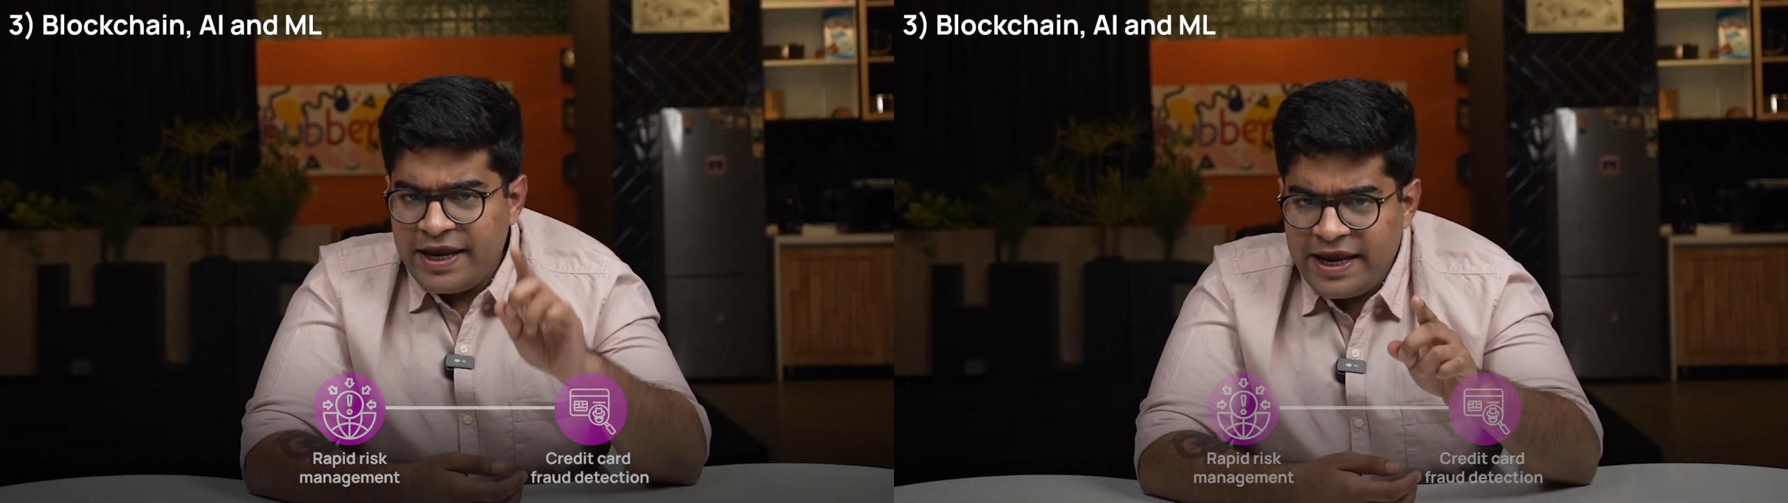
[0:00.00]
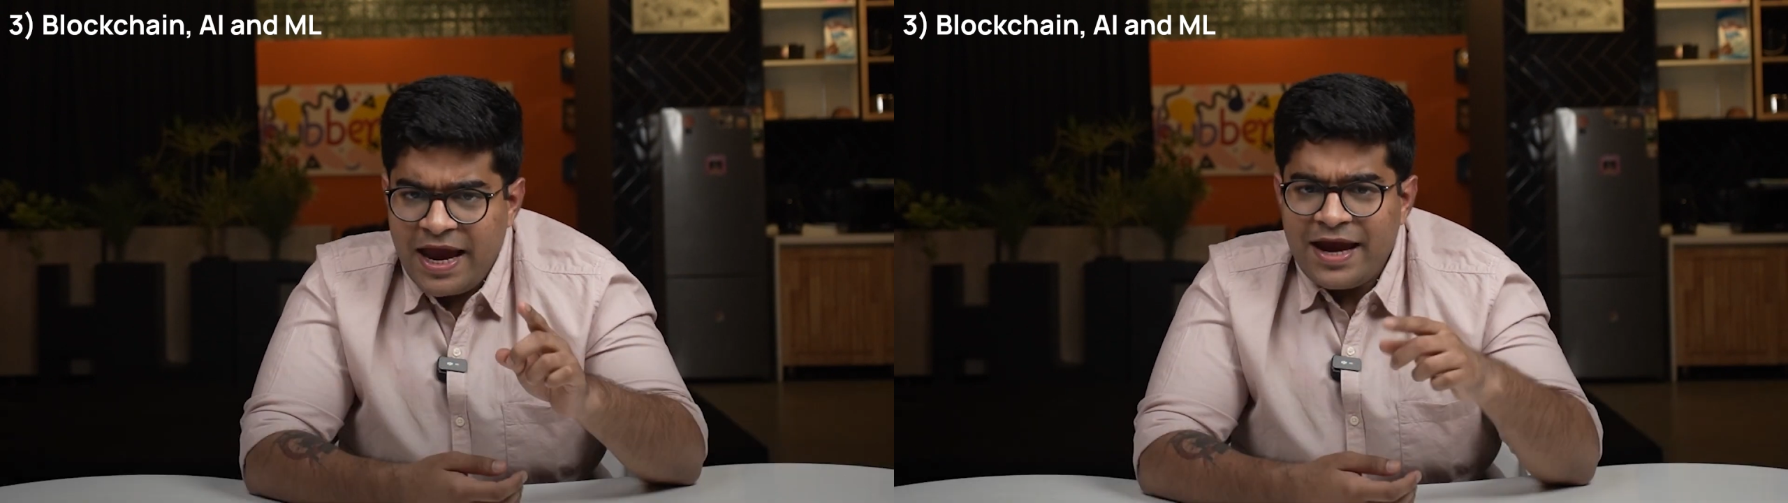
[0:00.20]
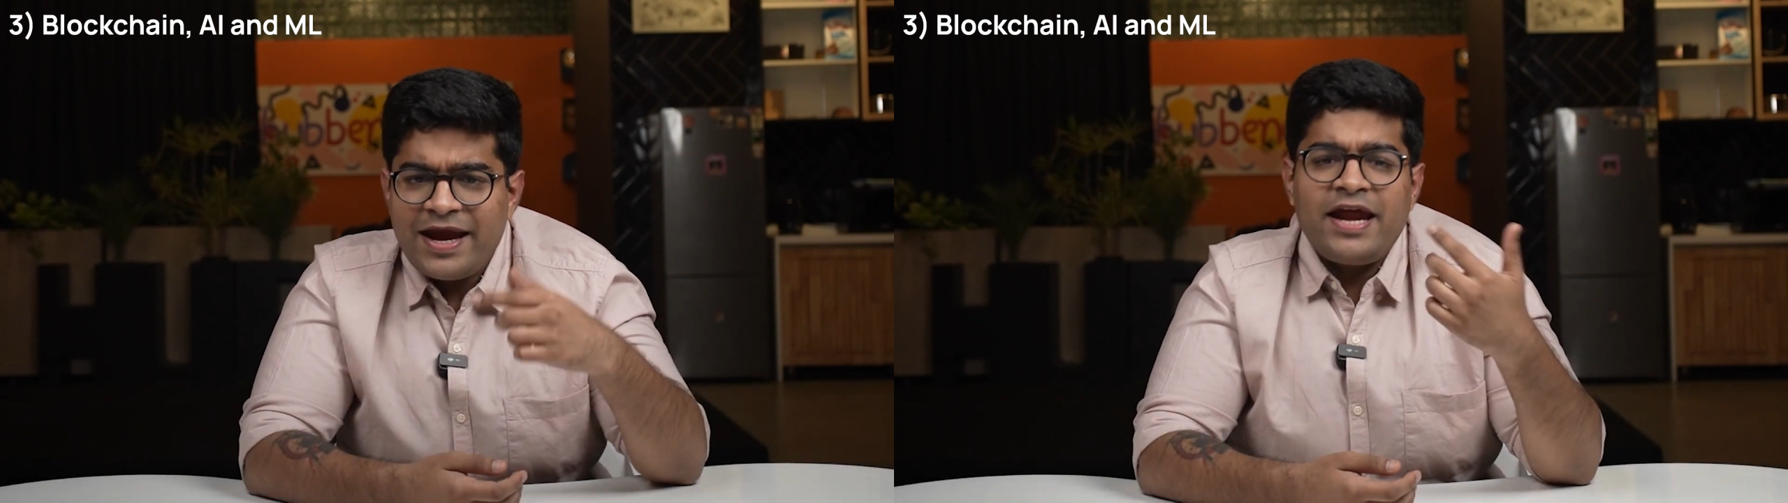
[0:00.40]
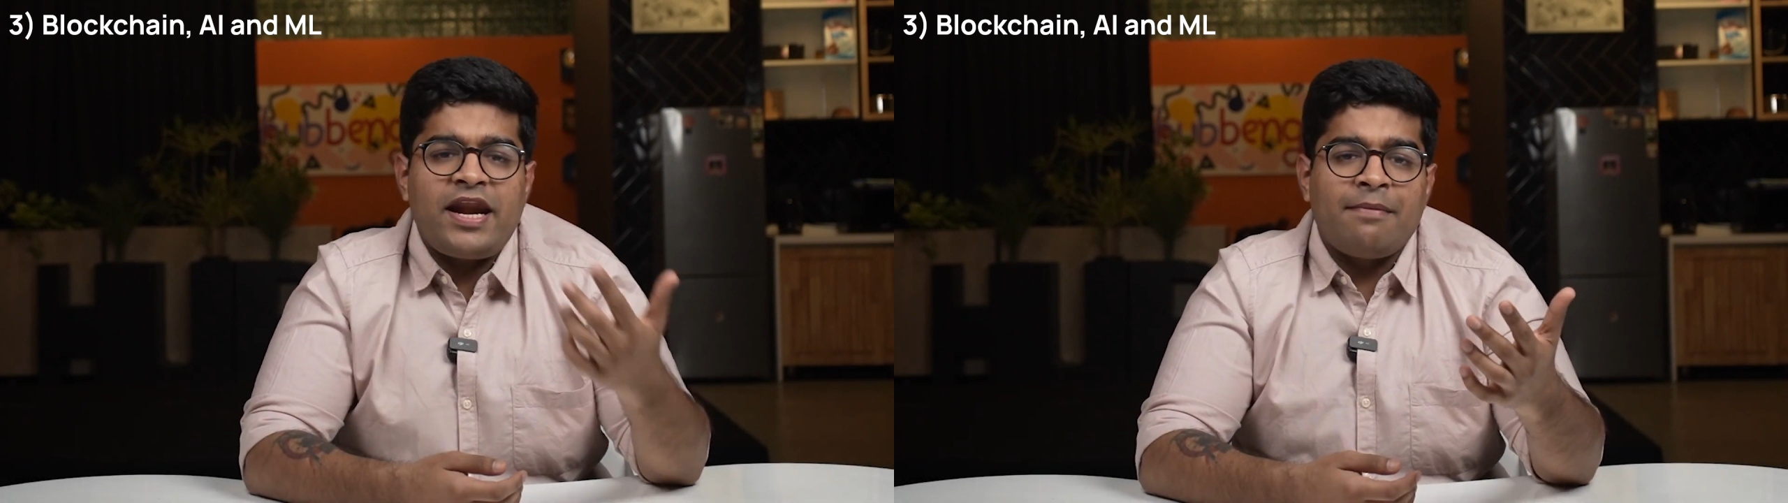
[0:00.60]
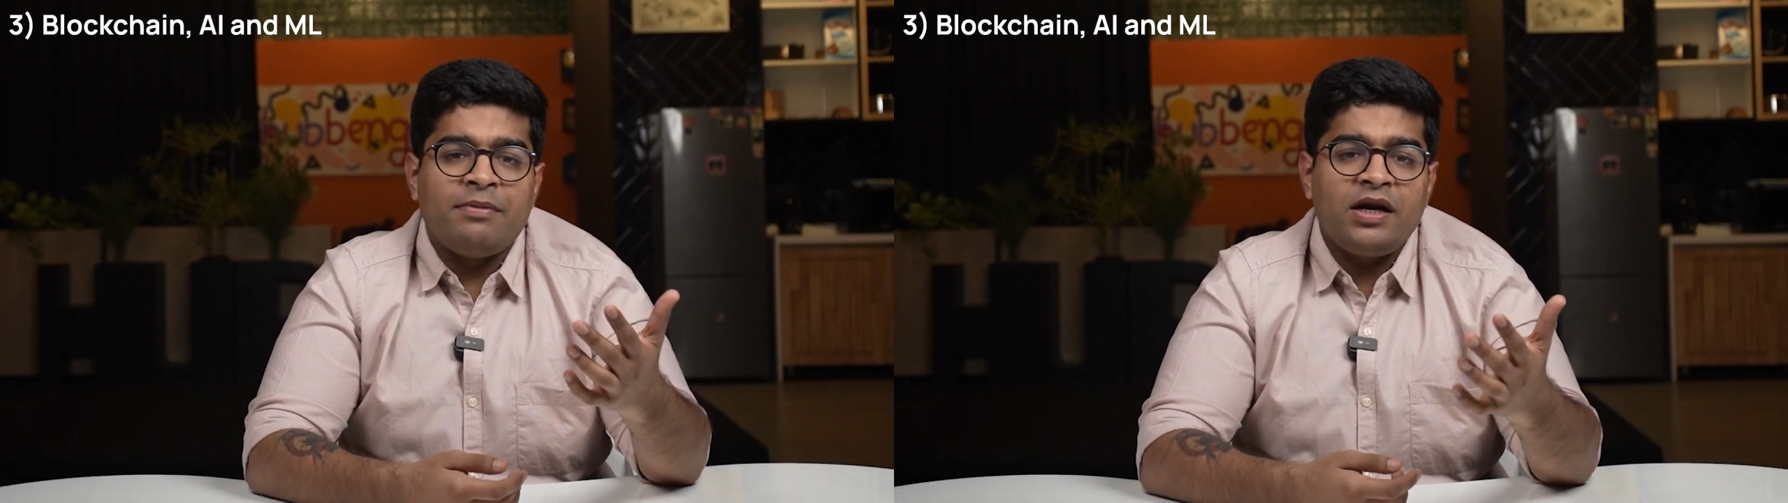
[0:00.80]
AI and
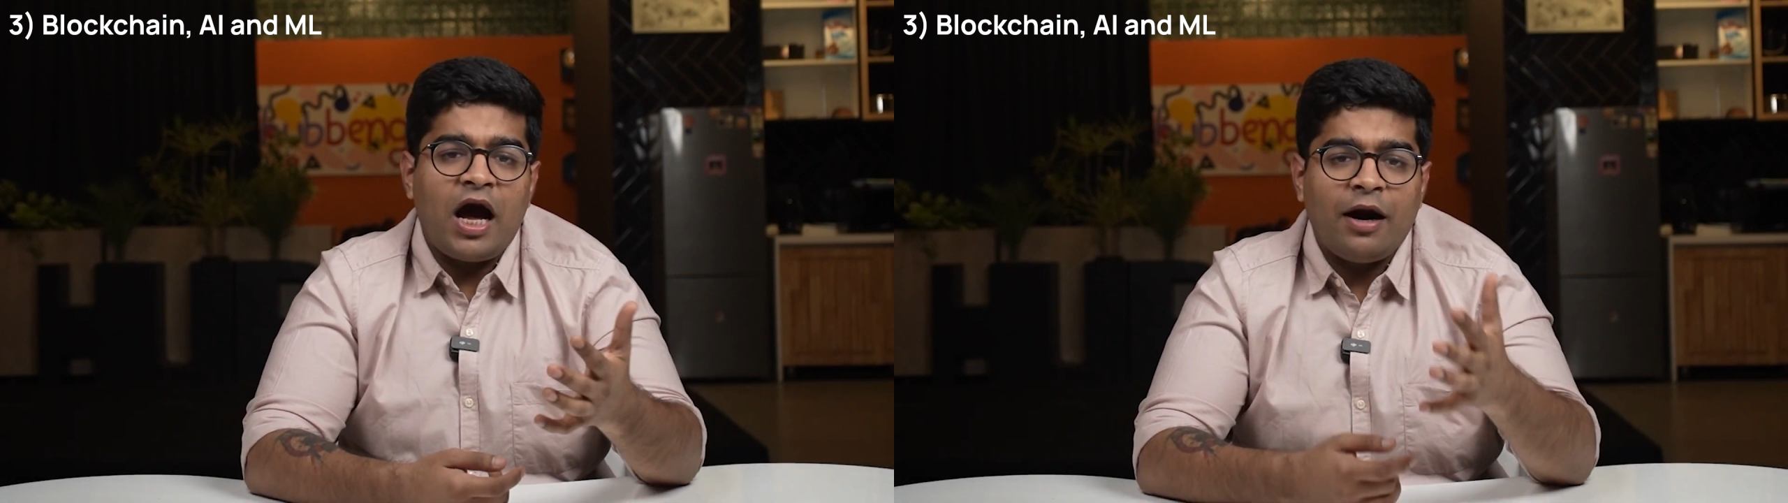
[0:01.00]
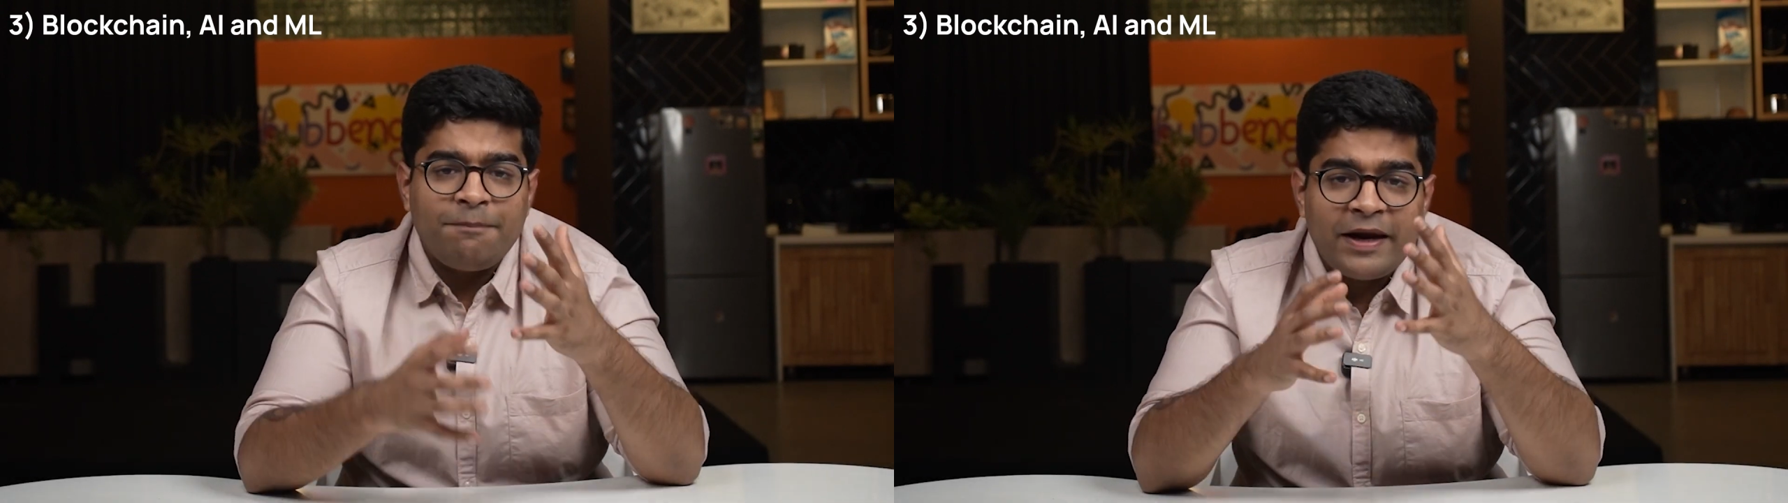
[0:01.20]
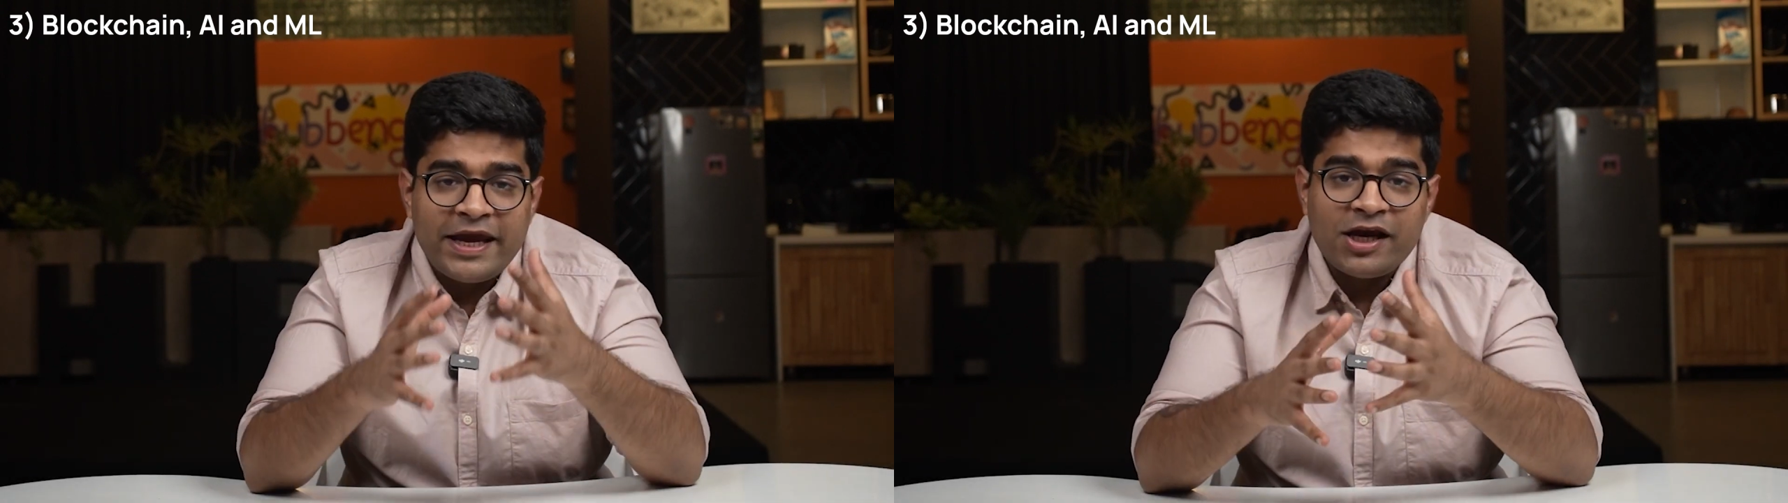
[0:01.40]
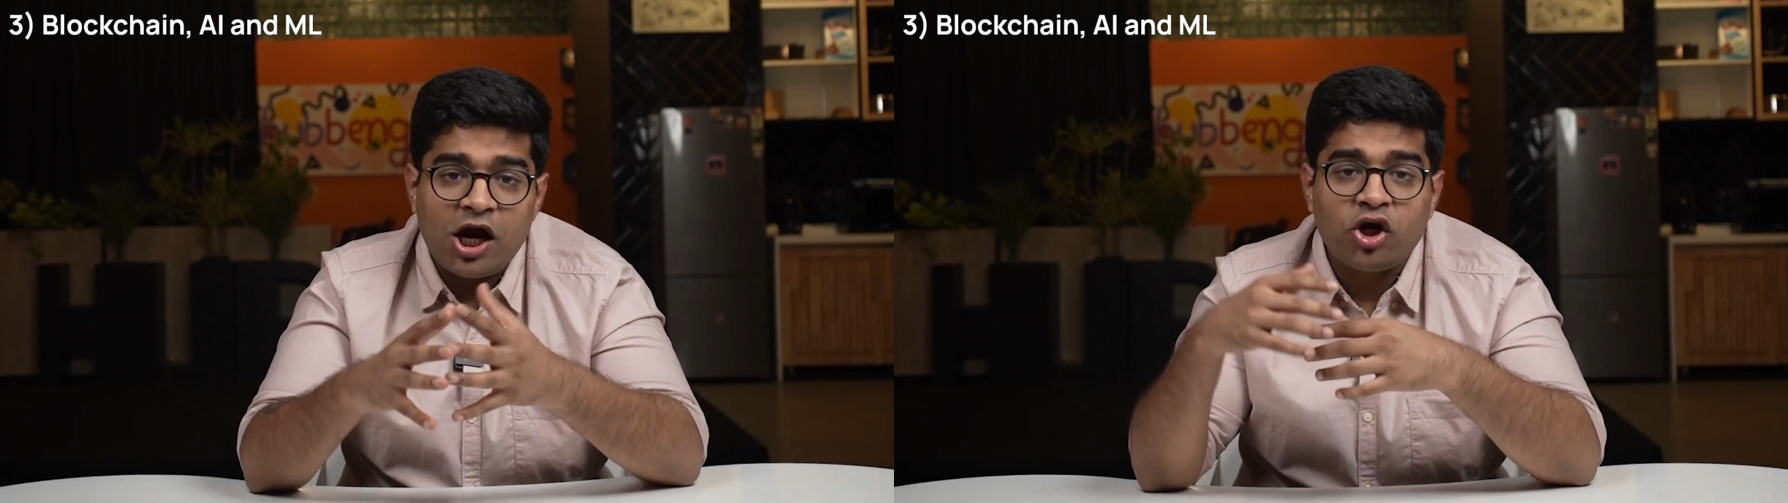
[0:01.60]
ML are playing